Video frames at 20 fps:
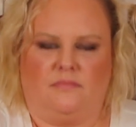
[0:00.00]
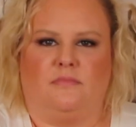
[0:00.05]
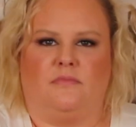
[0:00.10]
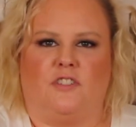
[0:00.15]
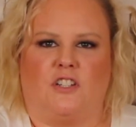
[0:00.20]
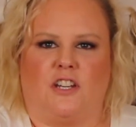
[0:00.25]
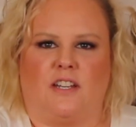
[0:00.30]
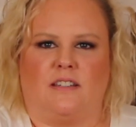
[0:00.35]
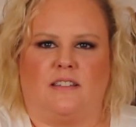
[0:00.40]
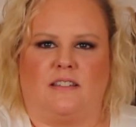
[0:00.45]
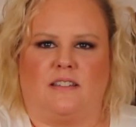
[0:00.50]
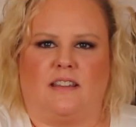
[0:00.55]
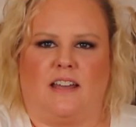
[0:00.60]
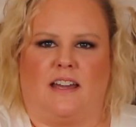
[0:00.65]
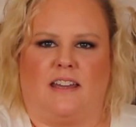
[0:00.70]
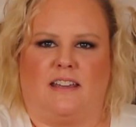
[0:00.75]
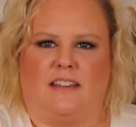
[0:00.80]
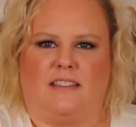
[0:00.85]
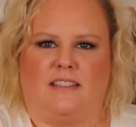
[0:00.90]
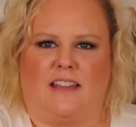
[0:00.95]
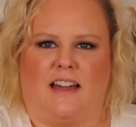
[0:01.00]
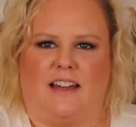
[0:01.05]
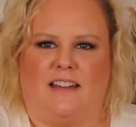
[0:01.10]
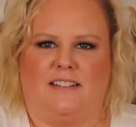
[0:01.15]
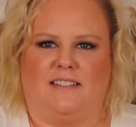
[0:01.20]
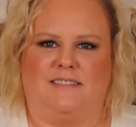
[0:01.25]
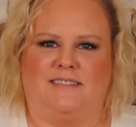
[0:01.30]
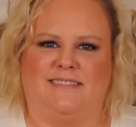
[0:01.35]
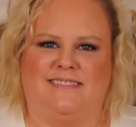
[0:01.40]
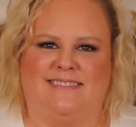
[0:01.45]
Just like that.
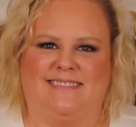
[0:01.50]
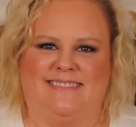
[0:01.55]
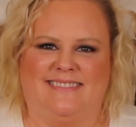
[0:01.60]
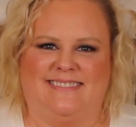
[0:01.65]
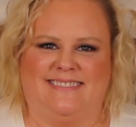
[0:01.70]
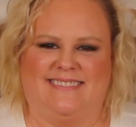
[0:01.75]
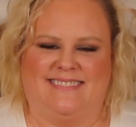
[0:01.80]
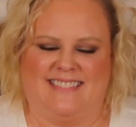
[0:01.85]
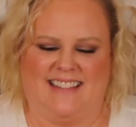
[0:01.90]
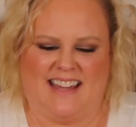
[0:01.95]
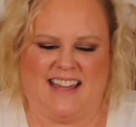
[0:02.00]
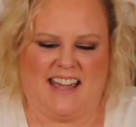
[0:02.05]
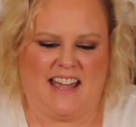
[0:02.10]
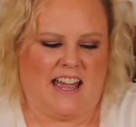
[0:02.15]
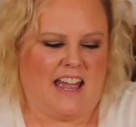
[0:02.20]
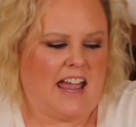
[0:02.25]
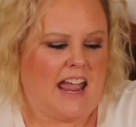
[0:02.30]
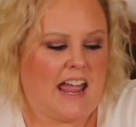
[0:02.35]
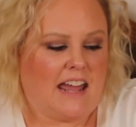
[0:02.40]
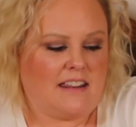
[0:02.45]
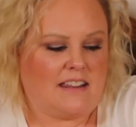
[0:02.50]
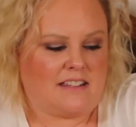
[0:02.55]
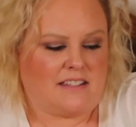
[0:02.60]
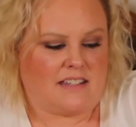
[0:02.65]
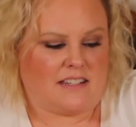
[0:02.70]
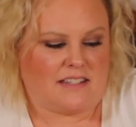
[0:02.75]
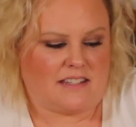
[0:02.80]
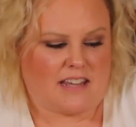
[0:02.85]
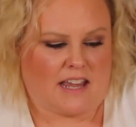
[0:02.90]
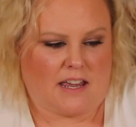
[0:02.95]
And it's
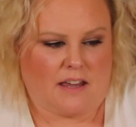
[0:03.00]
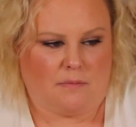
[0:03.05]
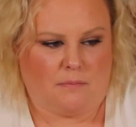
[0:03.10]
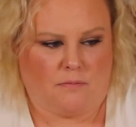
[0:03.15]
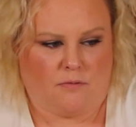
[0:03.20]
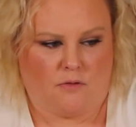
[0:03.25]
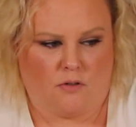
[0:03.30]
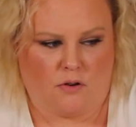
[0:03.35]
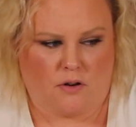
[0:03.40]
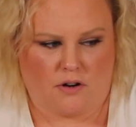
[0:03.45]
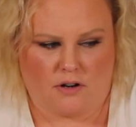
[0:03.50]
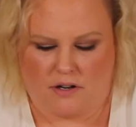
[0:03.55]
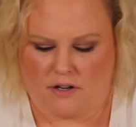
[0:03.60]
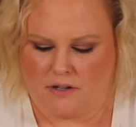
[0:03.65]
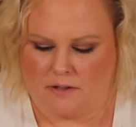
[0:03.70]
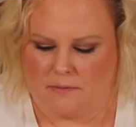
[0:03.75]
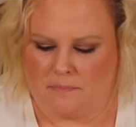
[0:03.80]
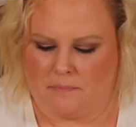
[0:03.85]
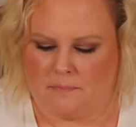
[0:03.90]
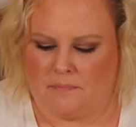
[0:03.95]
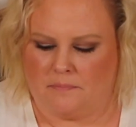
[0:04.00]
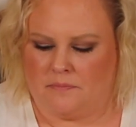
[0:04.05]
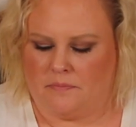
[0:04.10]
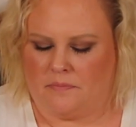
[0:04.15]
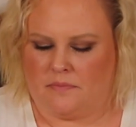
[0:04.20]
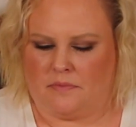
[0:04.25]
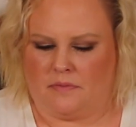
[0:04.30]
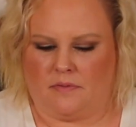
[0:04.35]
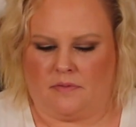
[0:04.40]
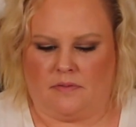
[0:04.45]
the same for
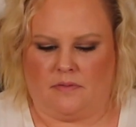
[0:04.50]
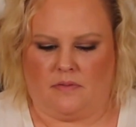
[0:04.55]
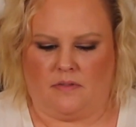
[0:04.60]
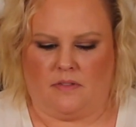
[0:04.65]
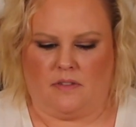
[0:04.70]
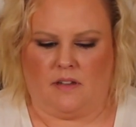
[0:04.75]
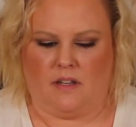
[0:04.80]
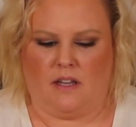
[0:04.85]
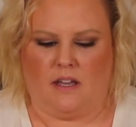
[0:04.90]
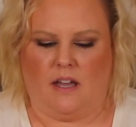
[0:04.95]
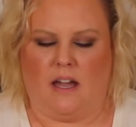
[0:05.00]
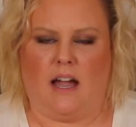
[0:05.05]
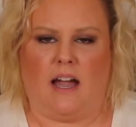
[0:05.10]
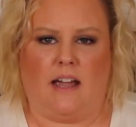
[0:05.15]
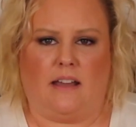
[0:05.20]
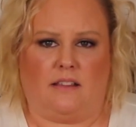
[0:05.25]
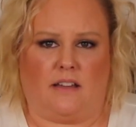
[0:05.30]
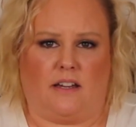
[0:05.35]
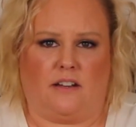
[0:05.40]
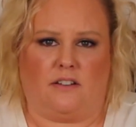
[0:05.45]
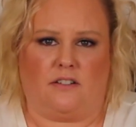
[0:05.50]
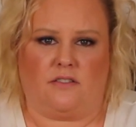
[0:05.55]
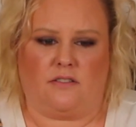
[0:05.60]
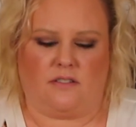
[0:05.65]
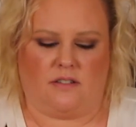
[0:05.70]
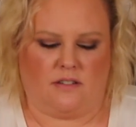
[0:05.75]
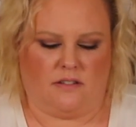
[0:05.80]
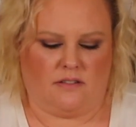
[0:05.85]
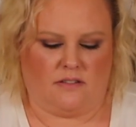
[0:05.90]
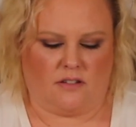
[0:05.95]

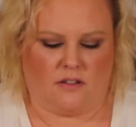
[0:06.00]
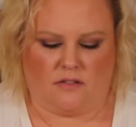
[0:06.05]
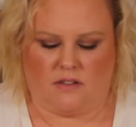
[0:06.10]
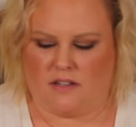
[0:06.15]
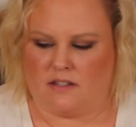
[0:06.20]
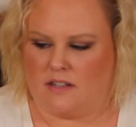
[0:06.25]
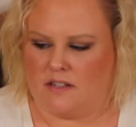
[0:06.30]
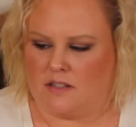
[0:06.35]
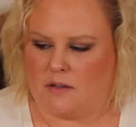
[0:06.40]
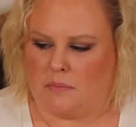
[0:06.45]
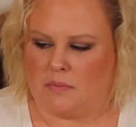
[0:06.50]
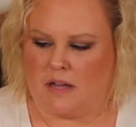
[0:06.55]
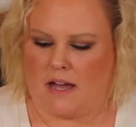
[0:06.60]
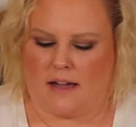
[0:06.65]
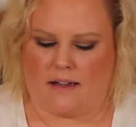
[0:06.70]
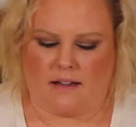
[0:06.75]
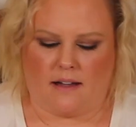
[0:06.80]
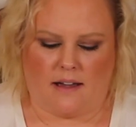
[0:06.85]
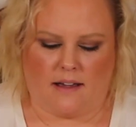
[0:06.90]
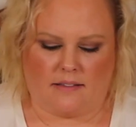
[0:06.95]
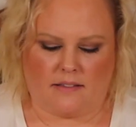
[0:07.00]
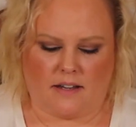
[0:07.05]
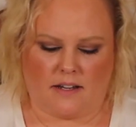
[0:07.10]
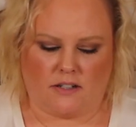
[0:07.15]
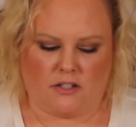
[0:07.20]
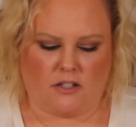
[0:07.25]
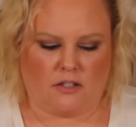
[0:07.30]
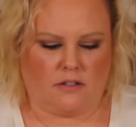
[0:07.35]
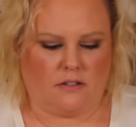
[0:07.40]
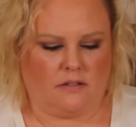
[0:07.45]
eyeliners. So this is a black
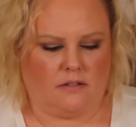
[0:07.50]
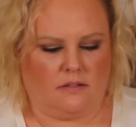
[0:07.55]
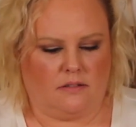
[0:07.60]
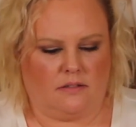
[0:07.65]
eyeliner.